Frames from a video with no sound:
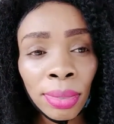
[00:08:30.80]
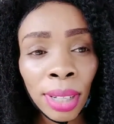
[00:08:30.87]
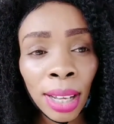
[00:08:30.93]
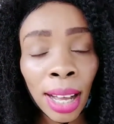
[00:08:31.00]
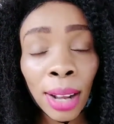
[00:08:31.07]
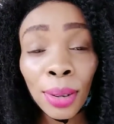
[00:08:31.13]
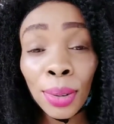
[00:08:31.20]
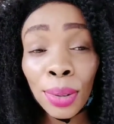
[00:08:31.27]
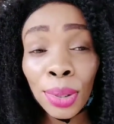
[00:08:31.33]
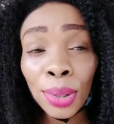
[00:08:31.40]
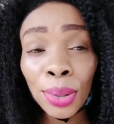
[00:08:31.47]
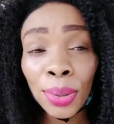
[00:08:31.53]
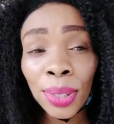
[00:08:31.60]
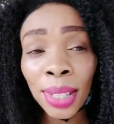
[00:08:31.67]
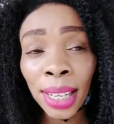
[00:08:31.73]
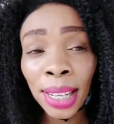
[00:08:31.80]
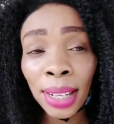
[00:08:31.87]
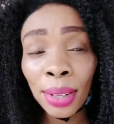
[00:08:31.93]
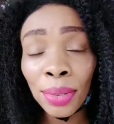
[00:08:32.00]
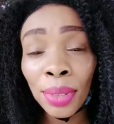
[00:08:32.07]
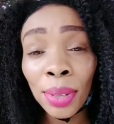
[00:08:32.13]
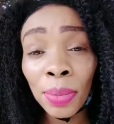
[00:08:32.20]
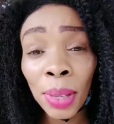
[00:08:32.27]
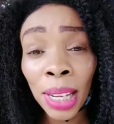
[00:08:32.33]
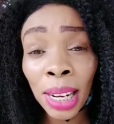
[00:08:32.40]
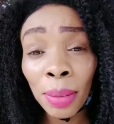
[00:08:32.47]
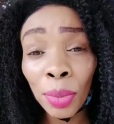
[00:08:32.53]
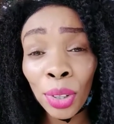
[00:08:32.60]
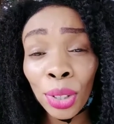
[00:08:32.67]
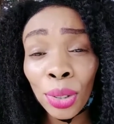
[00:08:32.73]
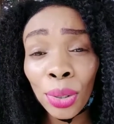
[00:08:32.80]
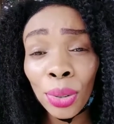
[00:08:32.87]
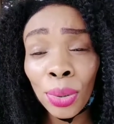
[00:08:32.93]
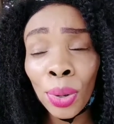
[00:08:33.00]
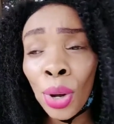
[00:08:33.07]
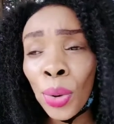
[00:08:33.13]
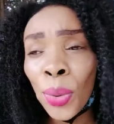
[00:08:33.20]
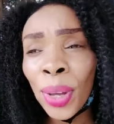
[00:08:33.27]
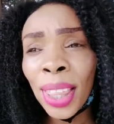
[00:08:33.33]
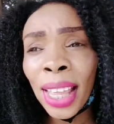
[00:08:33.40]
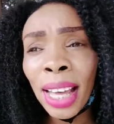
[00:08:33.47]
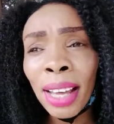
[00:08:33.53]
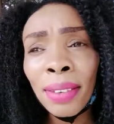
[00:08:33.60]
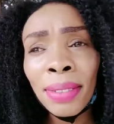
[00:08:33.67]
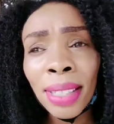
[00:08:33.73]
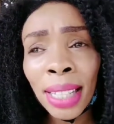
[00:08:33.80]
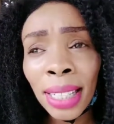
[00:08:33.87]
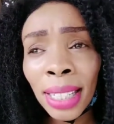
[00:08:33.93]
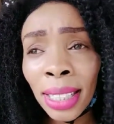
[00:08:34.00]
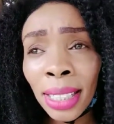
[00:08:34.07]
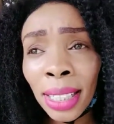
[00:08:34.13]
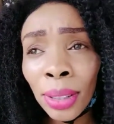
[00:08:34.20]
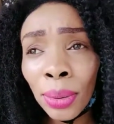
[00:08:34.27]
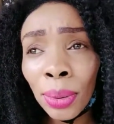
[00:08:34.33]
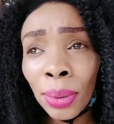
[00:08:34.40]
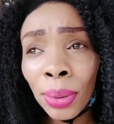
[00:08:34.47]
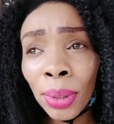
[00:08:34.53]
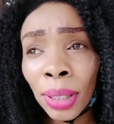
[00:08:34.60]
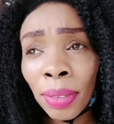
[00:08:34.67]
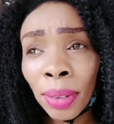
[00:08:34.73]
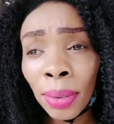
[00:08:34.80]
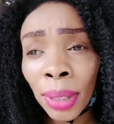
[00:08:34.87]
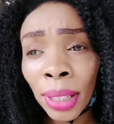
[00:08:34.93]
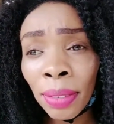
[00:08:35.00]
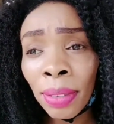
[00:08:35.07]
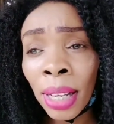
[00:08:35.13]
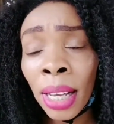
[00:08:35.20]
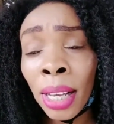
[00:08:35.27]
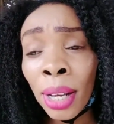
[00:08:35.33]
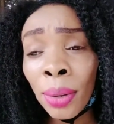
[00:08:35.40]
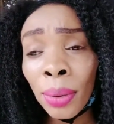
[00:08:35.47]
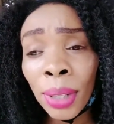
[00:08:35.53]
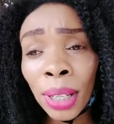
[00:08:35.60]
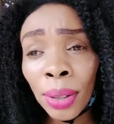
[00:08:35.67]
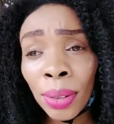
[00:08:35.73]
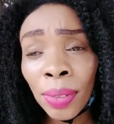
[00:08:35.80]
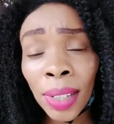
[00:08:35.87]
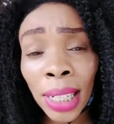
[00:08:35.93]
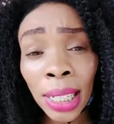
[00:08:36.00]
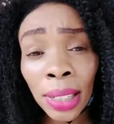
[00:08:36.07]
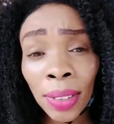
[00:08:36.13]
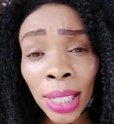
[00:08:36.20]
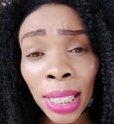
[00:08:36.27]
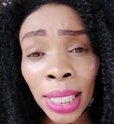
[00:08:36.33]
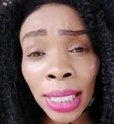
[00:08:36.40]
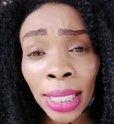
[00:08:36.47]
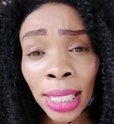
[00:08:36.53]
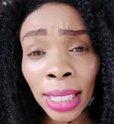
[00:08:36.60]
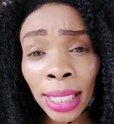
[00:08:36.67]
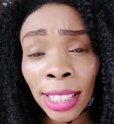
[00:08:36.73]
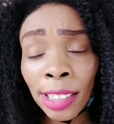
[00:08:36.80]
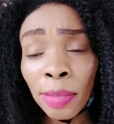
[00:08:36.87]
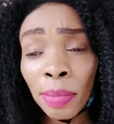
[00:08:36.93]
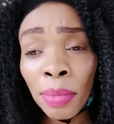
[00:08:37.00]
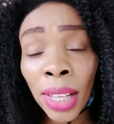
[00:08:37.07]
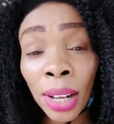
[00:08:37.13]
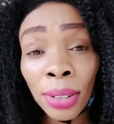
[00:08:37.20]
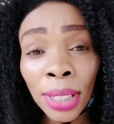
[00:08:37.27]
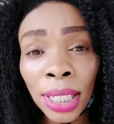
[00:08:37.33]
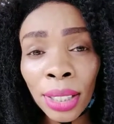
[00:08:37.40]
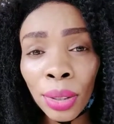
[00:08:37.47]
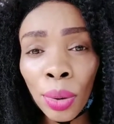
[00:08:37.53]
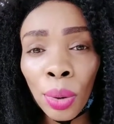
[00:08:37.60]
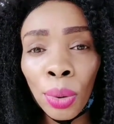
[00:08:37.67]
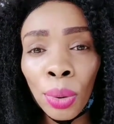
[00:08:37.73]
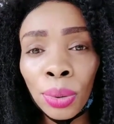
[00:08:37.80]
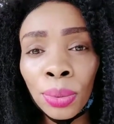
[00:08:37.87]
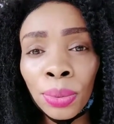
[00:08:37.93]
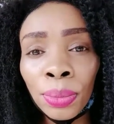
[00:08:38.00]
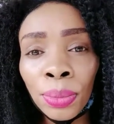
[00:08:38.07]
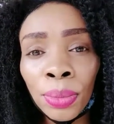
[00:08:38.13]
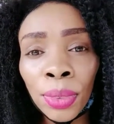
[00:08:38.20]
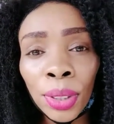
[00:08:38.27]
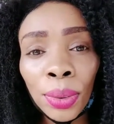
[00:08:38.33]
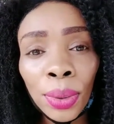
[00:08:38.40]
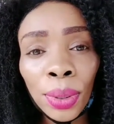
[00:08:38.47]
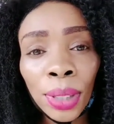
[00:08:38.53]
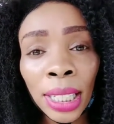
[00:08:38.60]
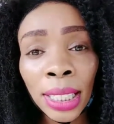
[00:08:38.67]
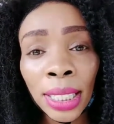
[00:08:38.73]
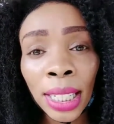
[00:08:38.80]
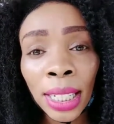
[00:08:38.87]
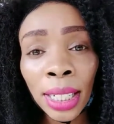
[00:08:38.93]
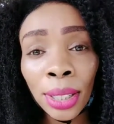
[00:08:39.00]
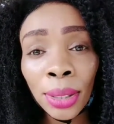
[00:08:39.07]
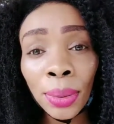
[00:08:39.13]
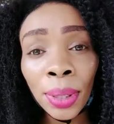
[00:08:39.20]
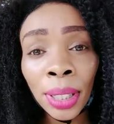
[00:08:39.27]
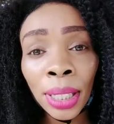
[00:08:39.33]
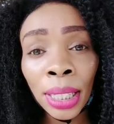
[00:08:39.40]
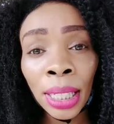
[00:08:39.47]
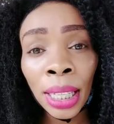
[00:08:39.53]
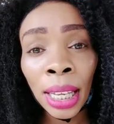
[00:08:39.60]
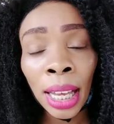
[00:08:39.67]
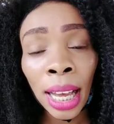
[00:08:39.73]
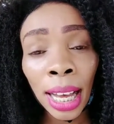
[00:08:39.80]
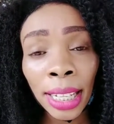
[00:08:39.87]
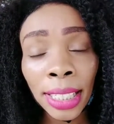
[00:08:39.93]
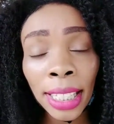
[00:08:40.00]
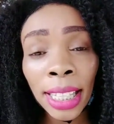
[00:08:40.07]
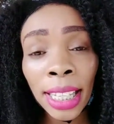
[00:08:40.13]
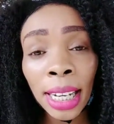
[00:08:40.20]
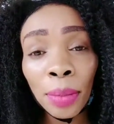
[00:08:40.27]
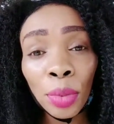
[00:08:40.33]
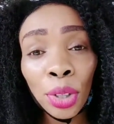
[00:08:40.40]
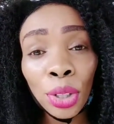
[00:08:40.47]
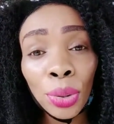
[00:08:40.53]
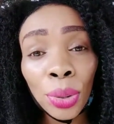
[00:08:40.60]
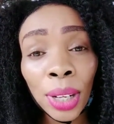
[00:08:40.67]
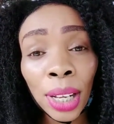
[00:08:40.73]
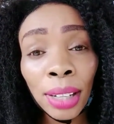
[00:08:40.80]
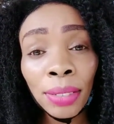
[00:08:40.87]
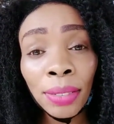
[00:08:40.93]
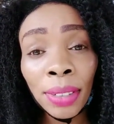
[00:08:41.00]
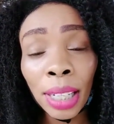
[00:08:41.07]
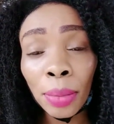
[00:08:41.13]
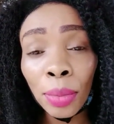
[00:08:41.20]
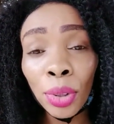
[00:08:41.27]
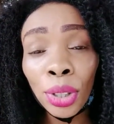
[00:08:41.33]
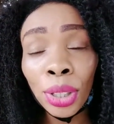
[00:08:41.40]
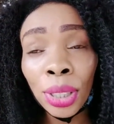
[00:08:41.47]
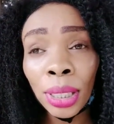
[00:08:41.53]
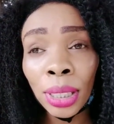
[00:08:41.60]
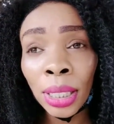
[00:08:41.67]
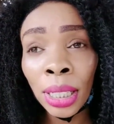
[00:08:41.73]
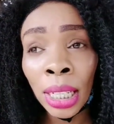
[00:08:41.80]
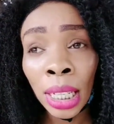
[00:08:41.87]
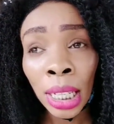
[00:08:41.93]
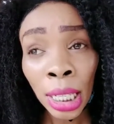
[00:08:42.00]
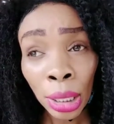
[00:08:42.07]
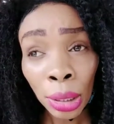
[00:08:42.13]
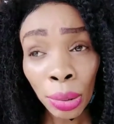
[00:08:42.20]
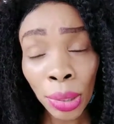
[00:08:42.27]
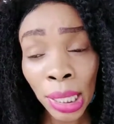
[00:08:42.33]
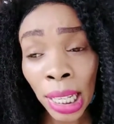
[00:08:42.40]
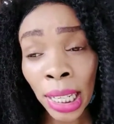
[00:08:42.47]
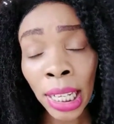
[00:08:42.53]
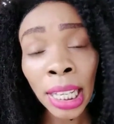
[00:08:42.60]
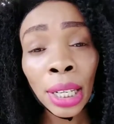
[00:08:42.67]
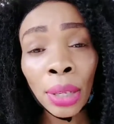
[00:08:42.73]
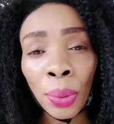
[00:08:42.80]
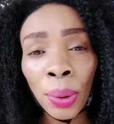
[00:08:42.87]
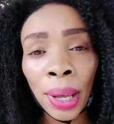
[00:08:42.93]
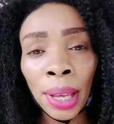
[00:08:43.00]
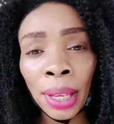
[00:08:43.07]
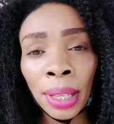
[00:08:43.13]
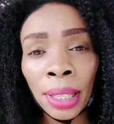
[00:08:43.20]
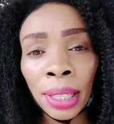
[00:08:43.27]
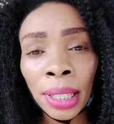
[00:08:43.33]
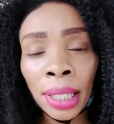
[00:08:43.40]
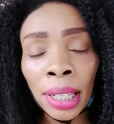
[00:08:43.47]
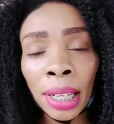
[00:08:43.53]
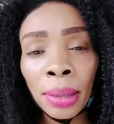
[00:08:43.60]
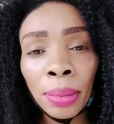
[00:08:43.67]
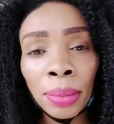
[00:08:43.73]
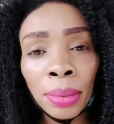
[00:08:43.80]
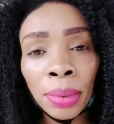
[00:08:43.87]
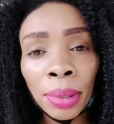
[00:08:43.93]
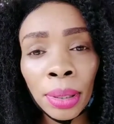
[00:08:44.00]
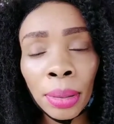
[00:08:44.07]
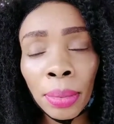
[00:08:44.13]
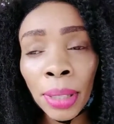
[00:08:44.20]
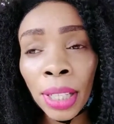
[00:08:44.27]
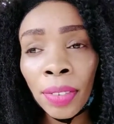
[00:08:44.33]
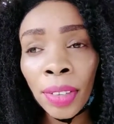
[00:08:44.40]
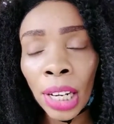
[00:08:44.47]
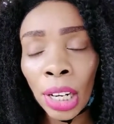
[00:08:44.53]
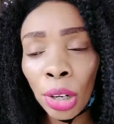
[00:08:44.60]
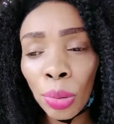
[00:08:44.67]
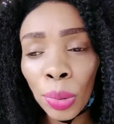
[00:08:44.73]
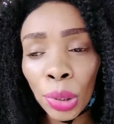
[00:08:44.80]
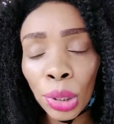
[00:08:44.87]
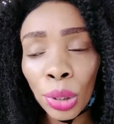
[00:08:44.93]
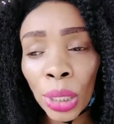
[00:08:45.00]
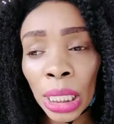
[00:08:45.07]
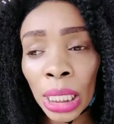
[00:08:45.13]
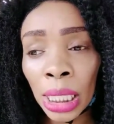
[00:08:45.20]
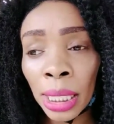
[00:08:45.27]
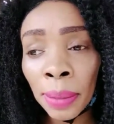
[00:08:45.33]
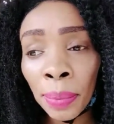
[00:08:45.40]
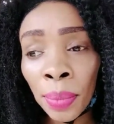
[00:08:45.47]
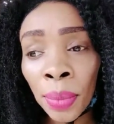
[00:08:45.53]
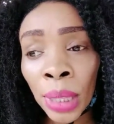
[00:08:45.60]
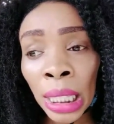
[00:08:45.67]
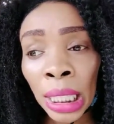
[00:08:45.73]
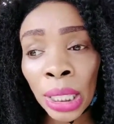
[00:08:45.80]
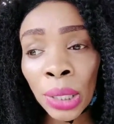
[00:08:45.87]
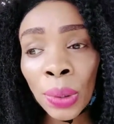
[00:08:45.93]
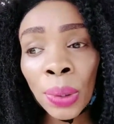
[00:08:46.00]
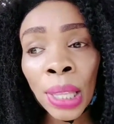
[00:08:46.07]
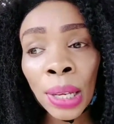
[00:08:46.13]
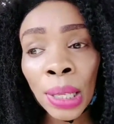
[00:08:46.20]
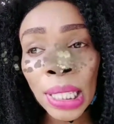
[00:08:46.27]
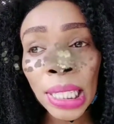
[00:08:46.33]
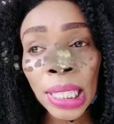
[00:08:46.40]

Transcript: I will not choose the kind of job that I'm going to do. Whether I have studied or whatever, whether I've done this and this, I'll just go. You know what I started doing? I said that I'm going to Gulf, and I'm going to start anywhere that I'll be given an opportunity. So there's